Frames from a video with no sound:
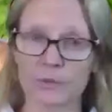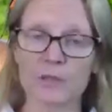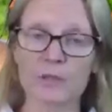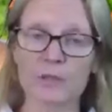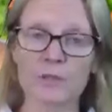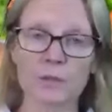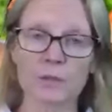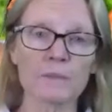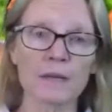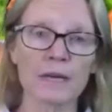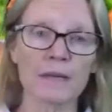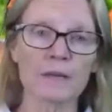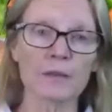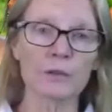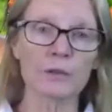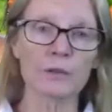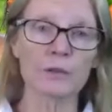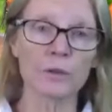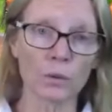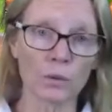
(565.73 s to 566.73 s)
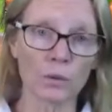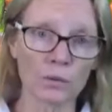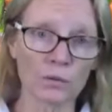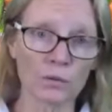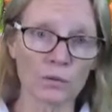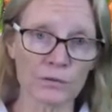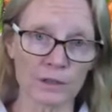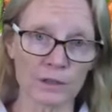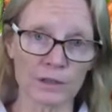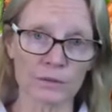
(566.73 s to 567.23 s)
but it's all about
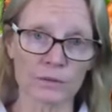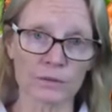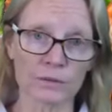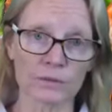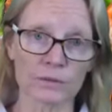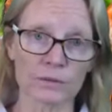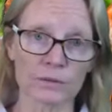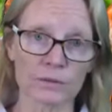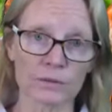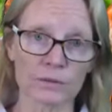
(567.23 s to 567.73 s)
your feel.